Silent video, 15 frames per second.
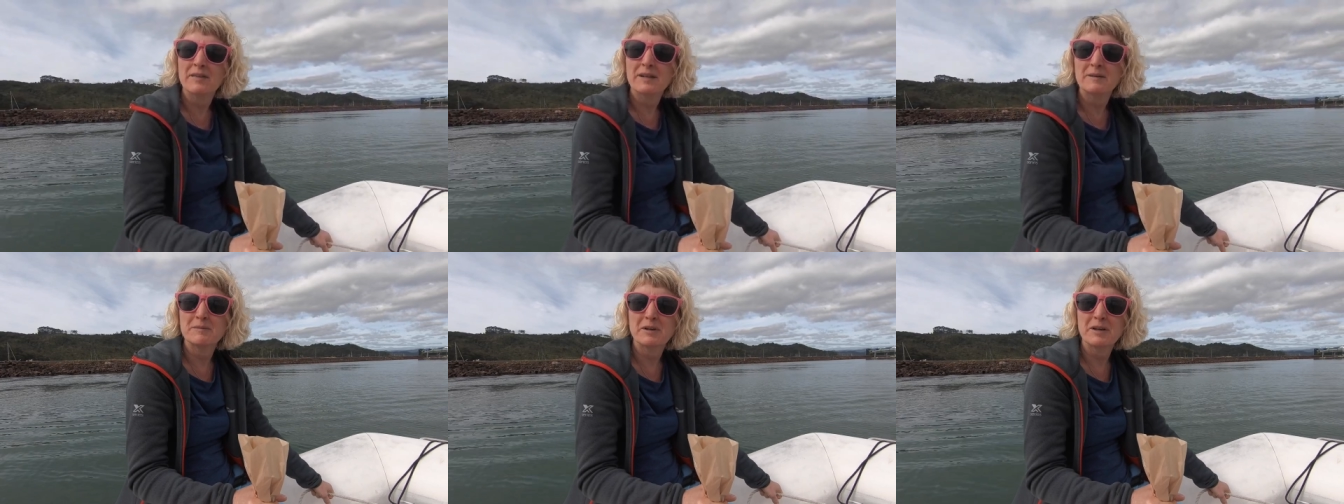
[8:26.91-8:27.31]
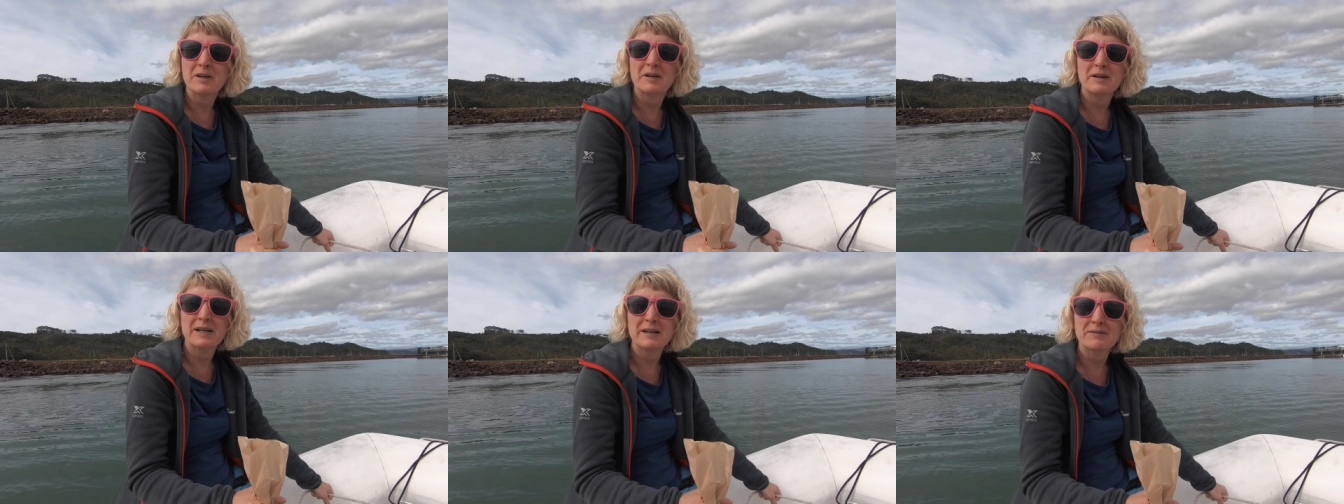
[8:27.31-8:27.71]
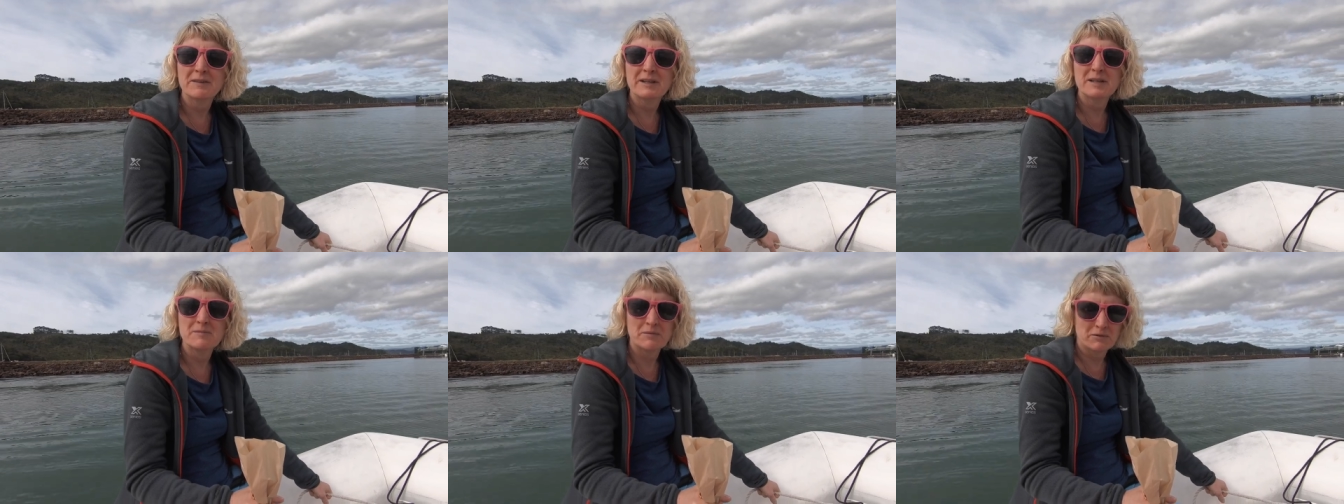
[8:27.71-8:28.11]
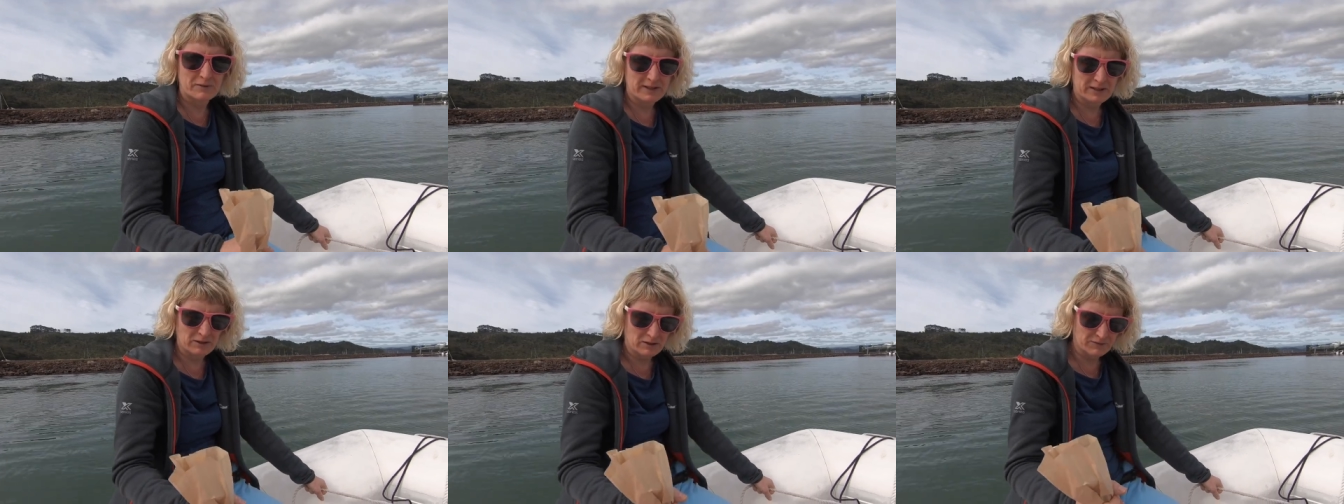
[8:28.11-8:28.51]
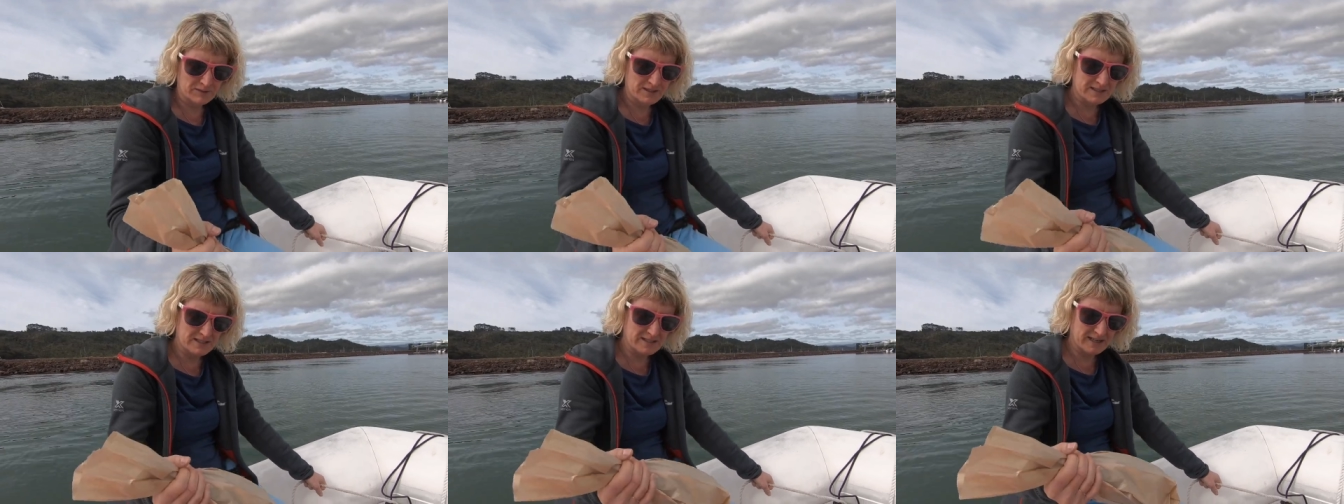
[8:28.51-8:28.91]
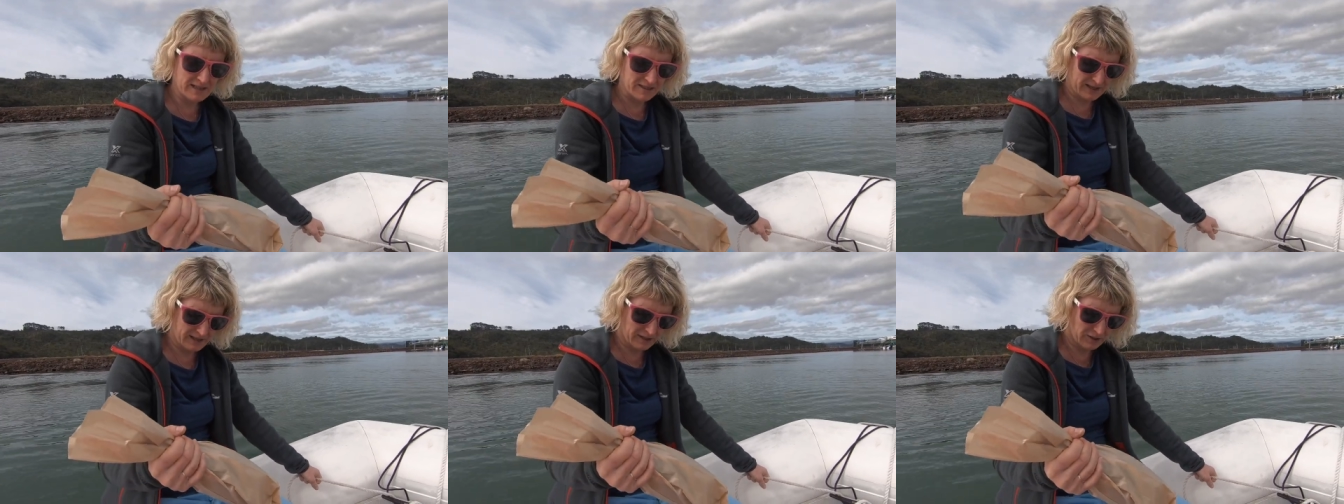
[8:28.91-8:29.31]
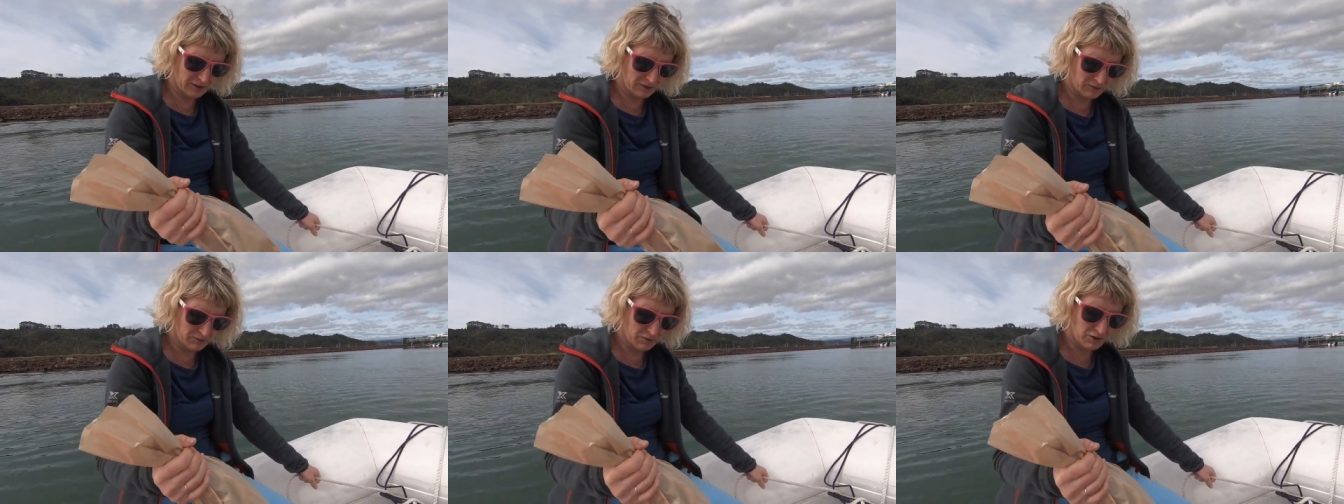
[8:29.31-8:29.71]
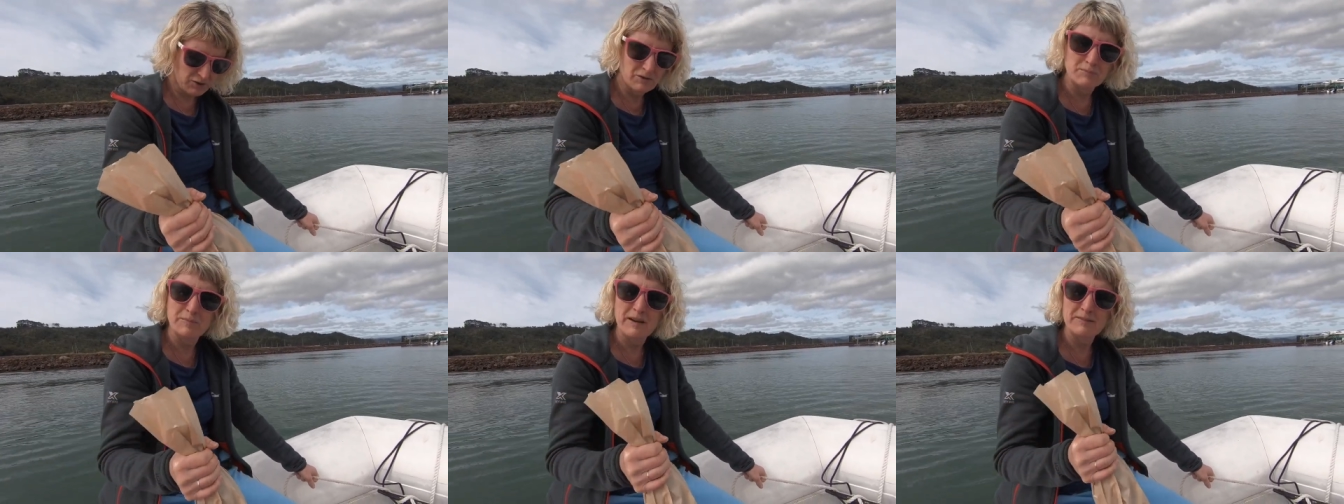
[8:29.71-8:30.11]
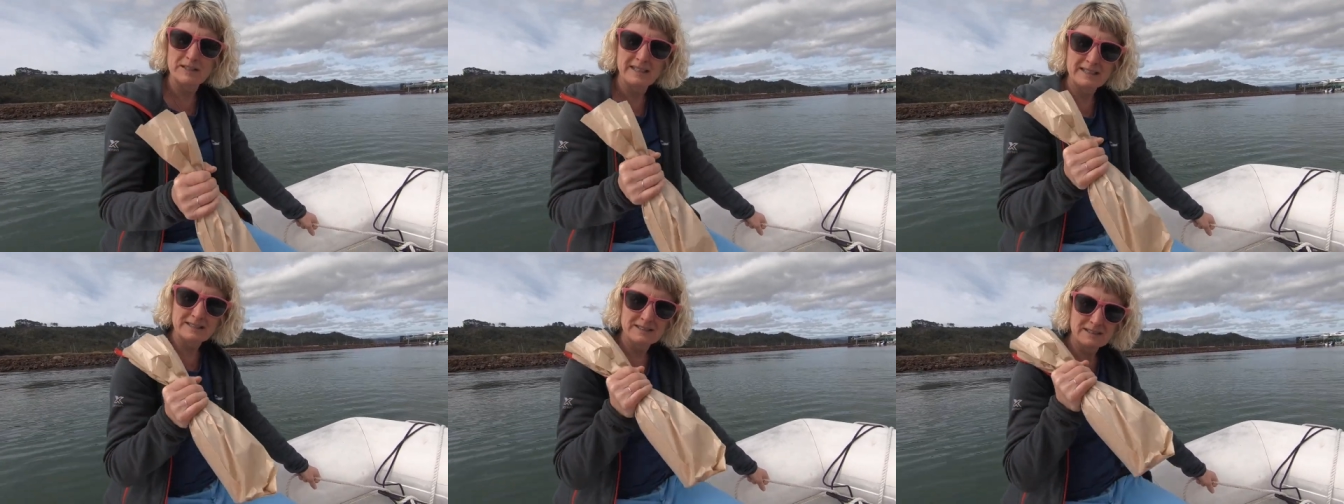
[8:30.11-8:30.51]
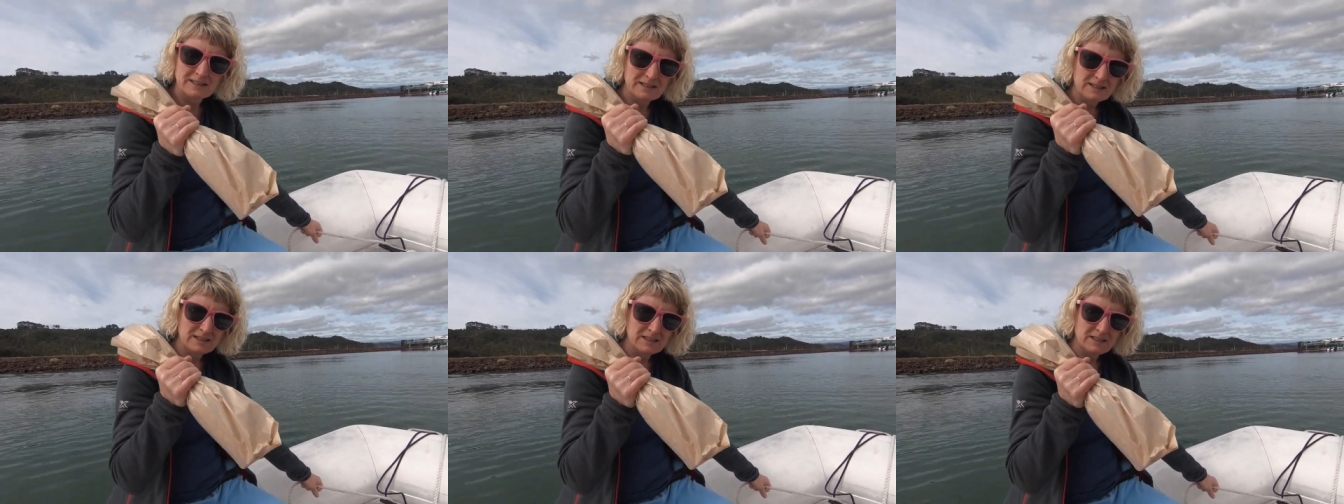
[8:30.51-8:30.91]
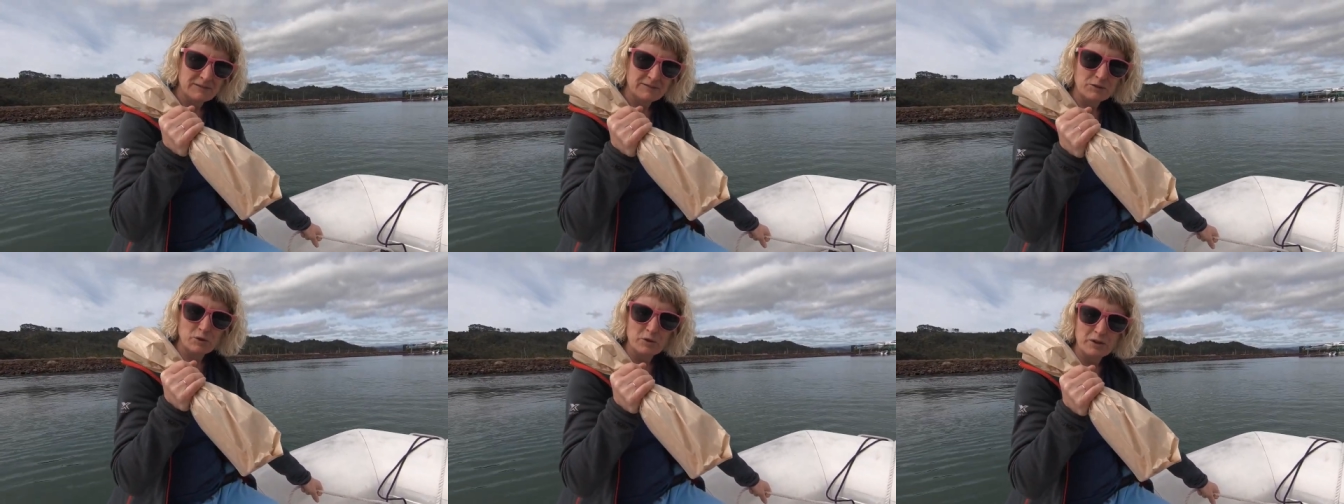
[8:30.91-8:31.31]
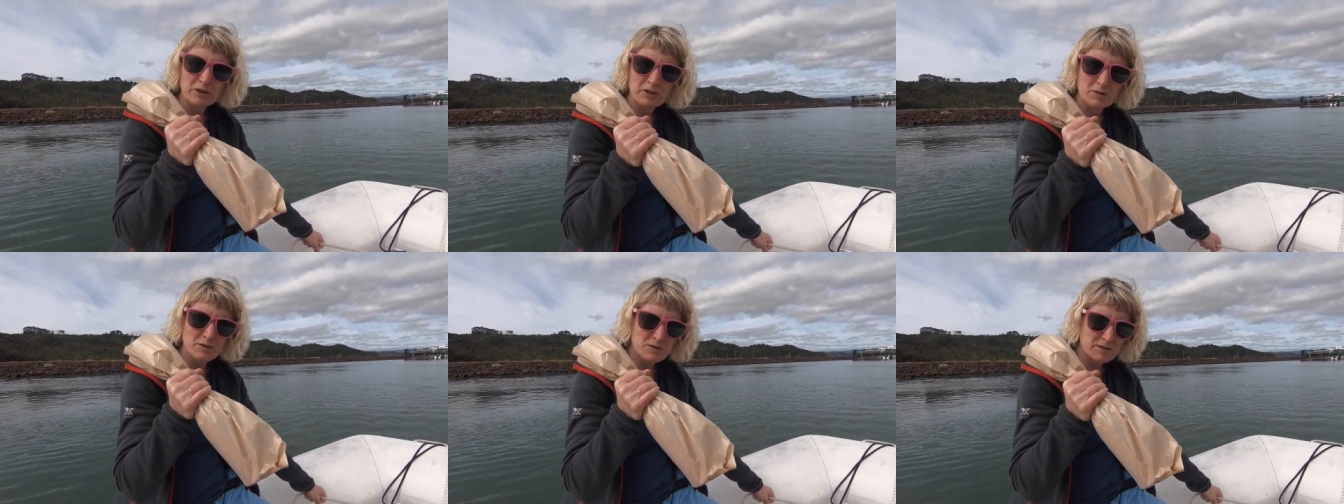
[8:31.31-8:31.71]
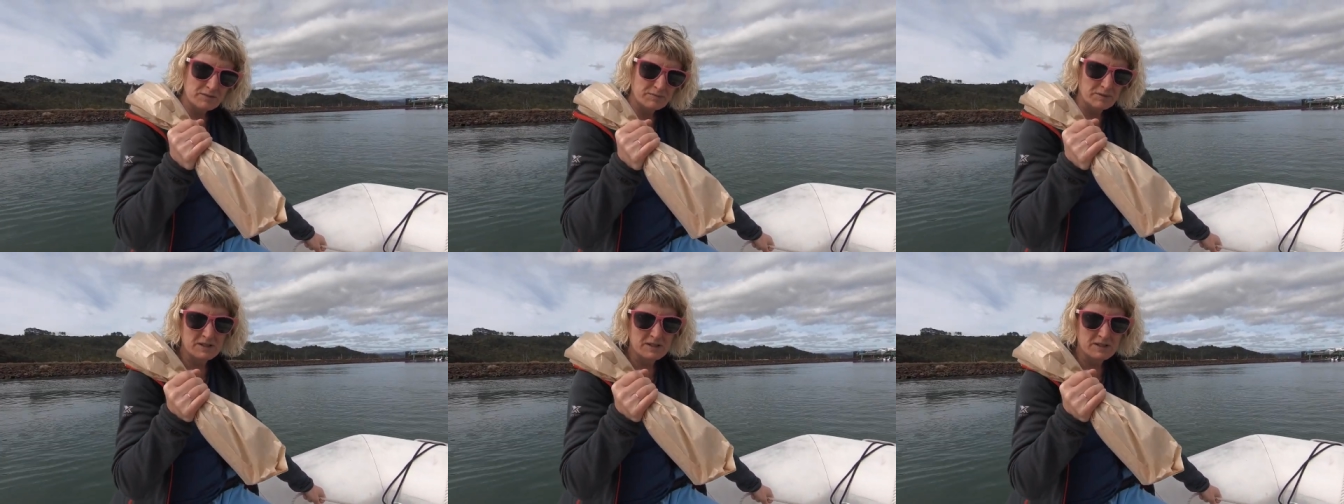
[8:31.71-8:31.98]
that I'm going to go and leave at the marina office to say thank you to Beverly for the use.